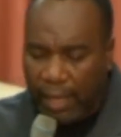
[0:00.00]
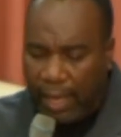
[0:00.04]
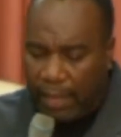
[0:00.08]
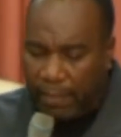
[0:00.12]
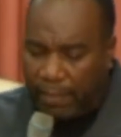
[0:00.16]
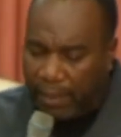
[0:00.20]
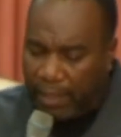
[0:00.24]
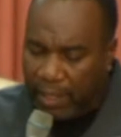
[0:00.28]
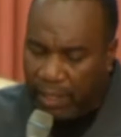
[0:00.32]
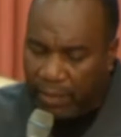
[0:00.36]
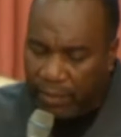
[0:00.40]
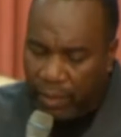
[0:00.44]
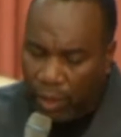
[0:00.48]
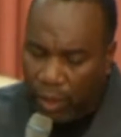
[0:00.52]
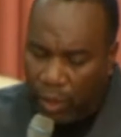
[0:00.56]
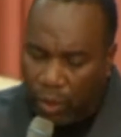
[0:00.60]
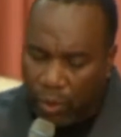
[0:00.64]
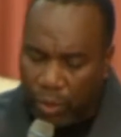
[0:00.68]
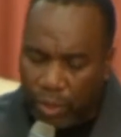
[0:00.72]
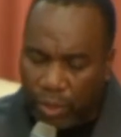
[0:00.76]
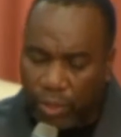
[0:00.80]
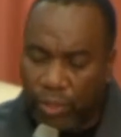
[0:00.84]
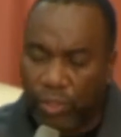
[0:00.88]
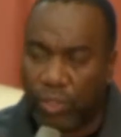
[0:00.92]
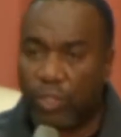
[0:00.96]
I believe the
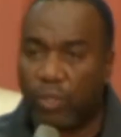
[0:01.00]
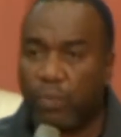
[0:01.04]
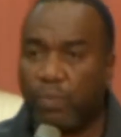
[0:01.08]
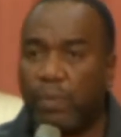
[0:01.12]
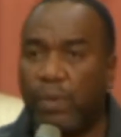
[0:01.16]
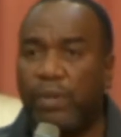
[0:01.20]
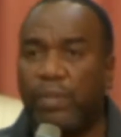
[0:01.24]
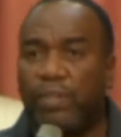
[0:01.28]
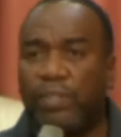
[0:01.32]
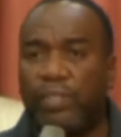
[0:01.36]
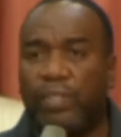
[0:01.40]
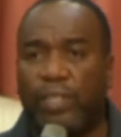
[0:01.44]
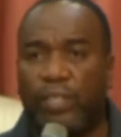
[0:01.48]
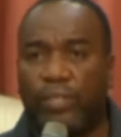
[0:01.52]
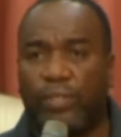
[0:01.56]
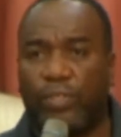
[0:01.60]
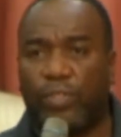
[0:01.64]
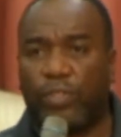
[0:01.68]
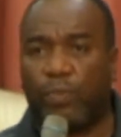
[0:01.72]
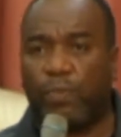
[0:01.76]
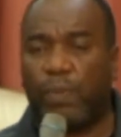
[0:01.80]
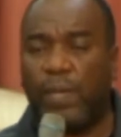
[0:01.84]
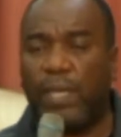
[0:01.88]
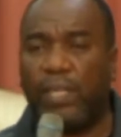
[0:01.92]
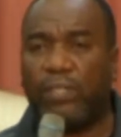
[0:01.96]
Holy Spirit is going to
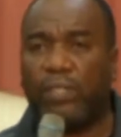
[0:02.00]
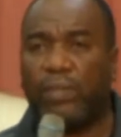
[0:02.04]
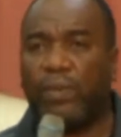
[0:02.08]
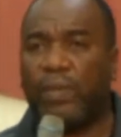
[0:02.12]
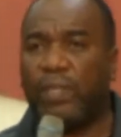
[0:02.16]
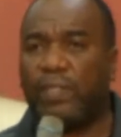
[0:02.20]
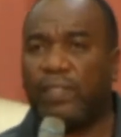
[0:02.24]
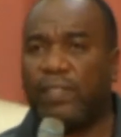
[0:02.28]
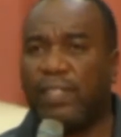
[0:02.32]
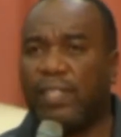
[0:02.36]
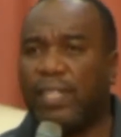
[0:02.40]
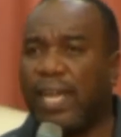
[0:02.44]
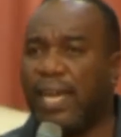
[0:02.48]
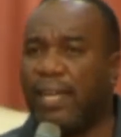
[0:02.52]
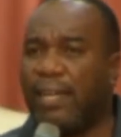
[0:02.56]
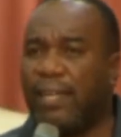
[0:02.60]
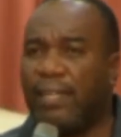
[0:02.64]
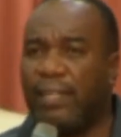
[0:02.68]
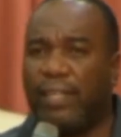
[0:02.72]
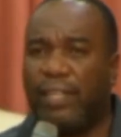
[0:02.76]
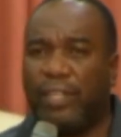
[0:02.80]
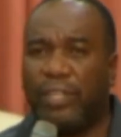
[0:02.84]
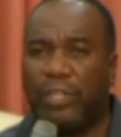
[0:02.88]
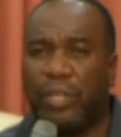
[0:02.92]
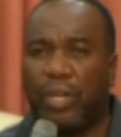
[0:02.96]
speak to us tonight
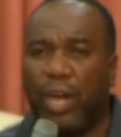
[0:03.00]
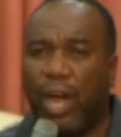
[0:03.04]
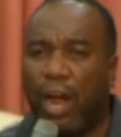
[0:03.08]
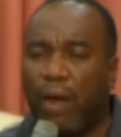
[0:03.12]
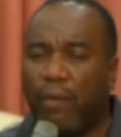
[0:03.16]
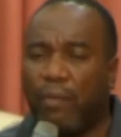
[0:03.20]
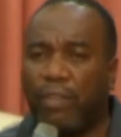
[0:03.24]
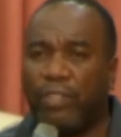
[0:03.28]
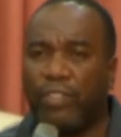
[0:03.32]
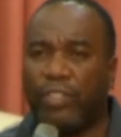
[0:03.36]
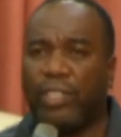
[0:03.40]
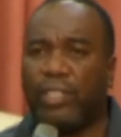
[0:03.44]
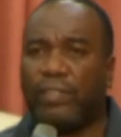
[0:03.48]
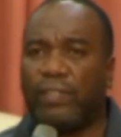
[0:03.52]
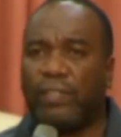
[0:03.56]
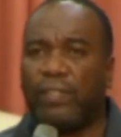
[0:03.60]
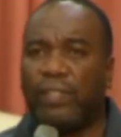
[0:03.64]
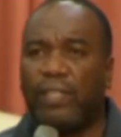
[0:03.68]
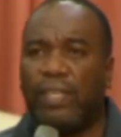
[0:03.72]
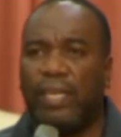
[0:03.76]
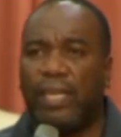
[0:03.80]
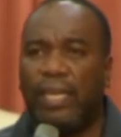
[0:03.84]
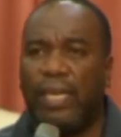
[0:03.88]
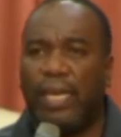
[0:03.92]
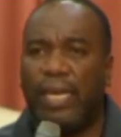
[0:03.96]
and encourage
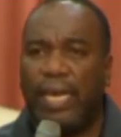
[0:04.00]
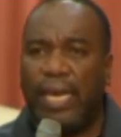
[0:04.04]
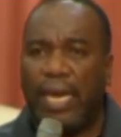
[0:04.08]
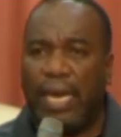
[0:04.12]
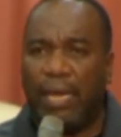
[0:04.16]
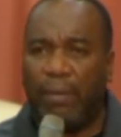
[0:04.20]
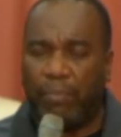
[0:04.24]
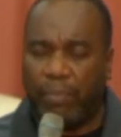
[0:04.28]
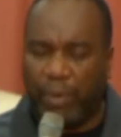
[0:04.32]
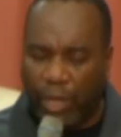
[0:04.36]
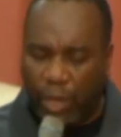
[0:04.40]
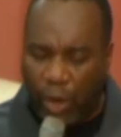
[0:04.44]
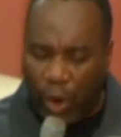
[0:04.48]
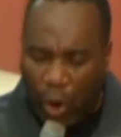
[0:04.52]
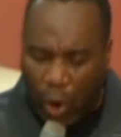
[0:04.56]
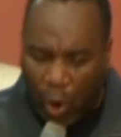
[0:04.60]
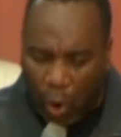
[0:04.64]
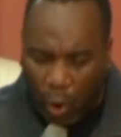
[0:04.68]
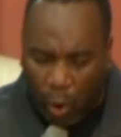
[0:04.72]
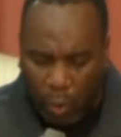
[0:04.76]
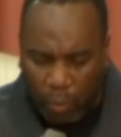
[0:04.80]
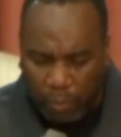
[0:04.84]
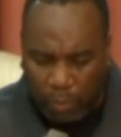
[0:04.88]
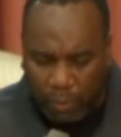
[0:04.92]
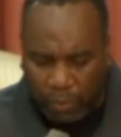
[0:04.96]
us and bring
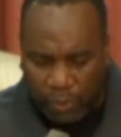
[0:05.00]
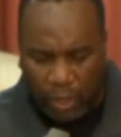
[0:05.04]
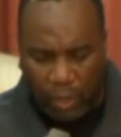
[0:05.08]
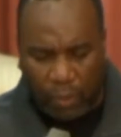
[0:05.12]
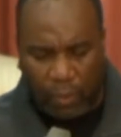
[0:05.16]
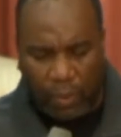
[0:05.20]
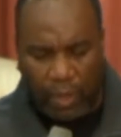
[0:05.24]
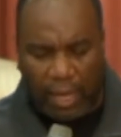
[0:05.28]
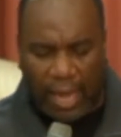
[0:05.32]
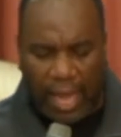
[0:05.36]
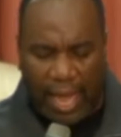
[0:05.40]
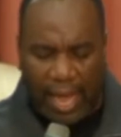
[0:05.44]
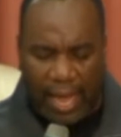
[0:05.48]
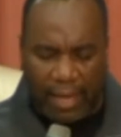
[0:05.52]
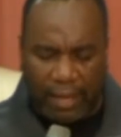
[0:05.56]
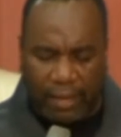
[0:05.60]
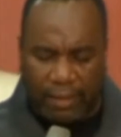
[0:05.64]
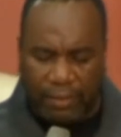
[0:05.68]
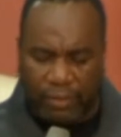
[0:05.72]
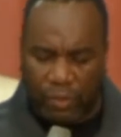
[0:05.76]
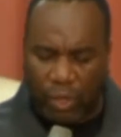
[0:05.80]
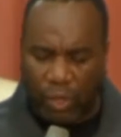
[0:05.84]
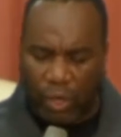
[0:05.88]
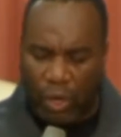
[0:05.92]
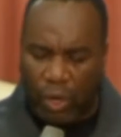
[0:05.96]
hope to our
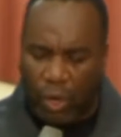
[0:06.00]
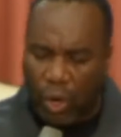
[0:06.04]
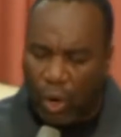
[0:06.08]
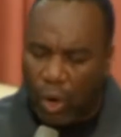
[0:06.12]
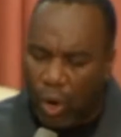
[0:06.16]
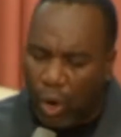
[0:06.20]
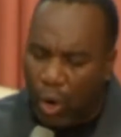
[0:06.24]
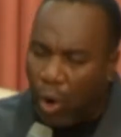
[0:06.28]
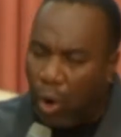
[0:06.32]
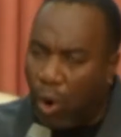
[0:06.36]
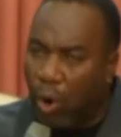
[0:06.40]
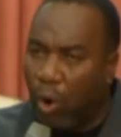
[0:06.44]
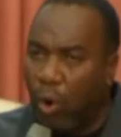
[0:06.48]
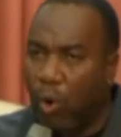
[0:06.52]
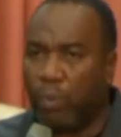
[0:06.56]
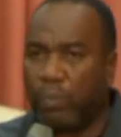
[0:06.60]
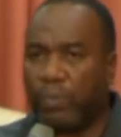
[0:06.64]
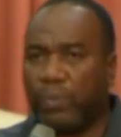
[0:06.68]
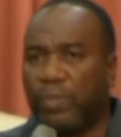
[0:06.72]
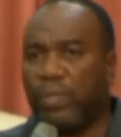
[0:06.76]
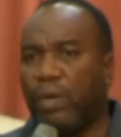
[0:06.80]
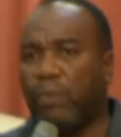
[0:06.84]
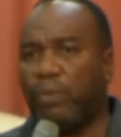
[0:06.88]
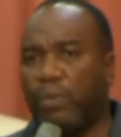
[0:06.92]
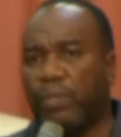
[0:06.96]
lives,
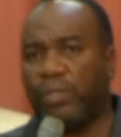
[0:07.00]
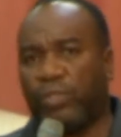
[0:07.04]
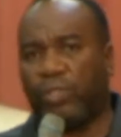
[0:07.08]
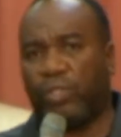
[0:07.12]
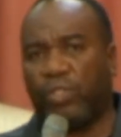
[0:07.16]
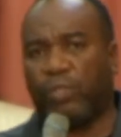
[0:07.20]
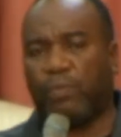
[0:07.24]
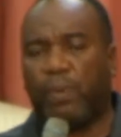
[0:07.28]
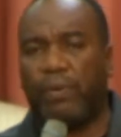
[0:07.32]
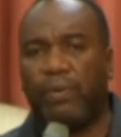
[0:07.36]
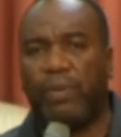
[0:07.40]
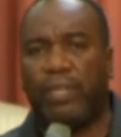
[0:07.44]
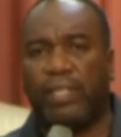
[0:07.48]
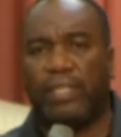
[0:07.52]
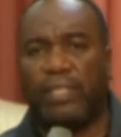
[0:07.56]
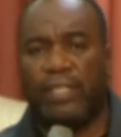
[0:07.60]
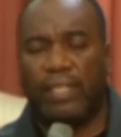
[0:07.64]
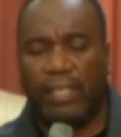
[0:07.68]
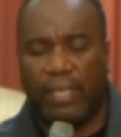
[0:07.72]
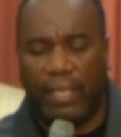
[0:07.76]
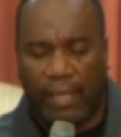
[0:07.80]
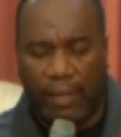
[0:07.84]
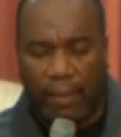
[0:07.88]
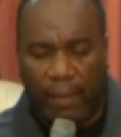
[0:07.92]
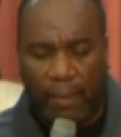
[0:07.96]
hope to our spirit.
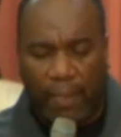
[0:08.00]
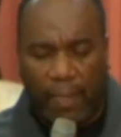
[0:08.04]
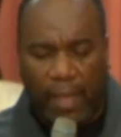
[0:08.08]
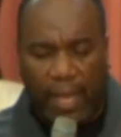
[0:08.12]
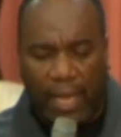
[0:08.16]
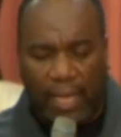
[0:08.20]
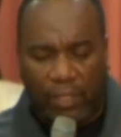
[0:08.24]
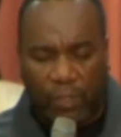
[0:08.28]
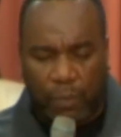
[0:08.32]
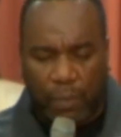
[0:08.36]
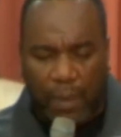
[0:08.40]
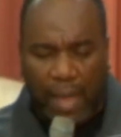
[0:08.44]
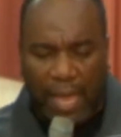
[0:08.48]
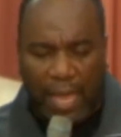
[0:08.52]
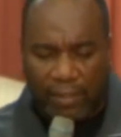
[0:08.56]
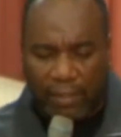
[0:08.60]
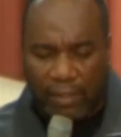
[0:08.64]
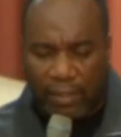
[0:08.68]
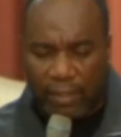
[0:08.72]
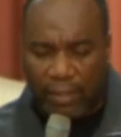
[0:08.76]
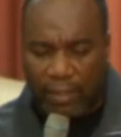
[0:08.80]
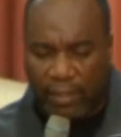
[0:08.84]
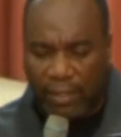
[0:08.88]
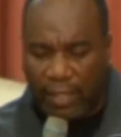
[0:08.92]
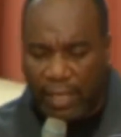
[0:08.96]
As
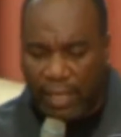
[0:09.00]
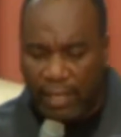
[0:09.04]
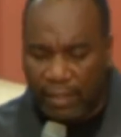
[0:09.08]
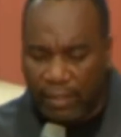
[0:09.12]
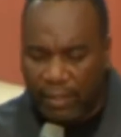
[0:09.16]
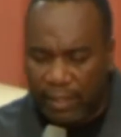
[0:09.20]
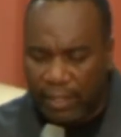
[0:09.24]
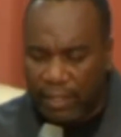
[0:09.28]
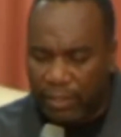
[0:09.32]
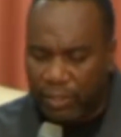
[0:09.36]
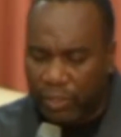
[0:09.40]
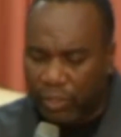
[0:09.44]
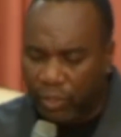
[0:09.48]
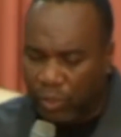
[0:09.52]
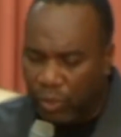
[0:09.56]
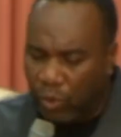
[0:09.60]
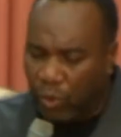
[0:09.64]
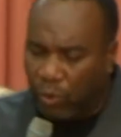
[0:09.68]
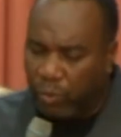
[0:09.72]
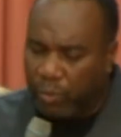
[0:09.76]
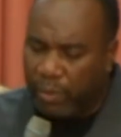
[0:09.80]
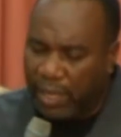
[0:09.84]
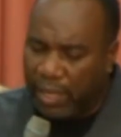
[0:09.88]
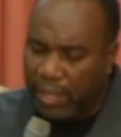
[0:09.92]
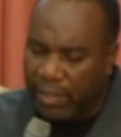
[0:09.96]
Pastor says, there are
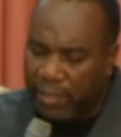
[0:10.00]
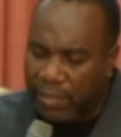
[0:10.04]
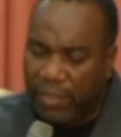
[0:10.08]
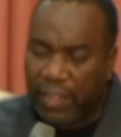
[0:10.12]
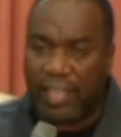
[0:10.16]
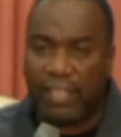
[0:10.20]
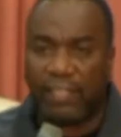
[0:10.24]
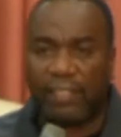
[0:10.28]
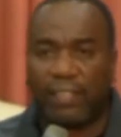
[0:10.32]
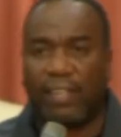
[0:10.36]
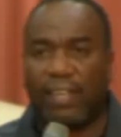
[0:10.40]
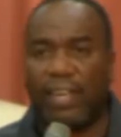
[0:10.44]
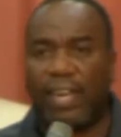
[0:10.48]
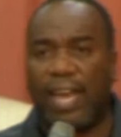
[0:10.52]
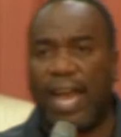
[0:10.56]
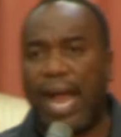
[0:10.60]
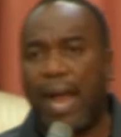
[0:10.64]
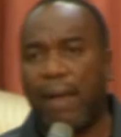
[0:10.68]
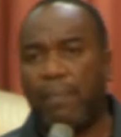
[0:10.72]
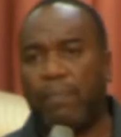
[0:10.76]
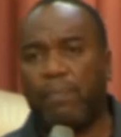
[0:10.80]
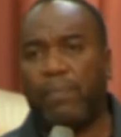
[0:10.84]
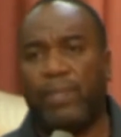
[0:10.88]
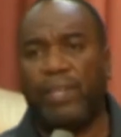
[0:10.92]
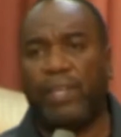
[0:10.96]
so many things that are
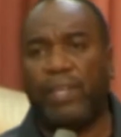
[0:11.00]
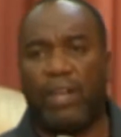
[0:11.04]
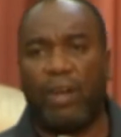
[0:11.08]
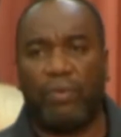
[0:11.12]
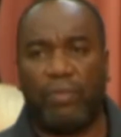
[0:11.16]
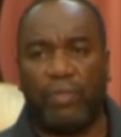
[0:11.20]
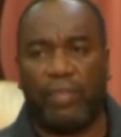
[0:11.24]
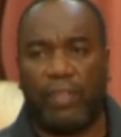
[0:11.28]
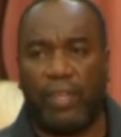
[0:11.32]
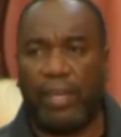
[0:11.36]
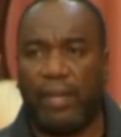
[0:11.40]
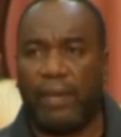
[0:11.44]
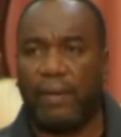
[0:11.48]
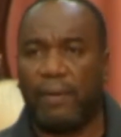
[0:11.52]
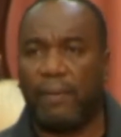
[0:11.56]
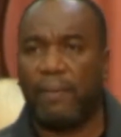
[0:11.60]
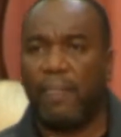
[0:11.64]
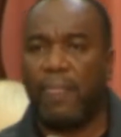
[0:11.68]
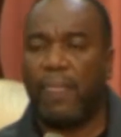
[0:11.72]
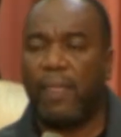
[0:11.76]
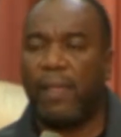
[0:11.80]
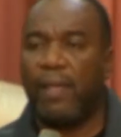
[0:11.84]
happening out there.